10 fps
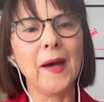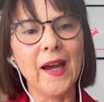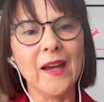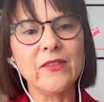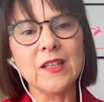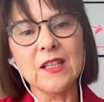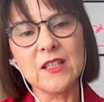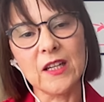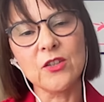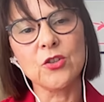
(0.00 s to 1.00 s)
I have an
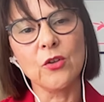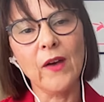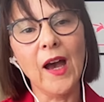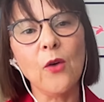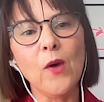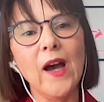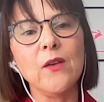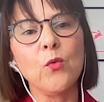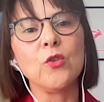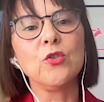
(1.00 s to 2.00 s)
intention of how I
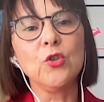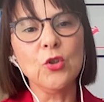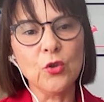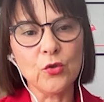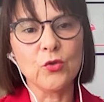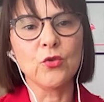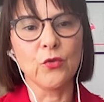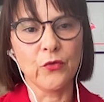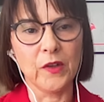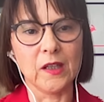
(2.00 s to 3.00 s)
want you
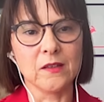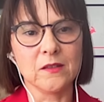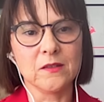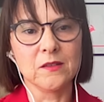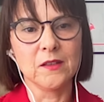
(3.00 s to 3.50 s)
to feel.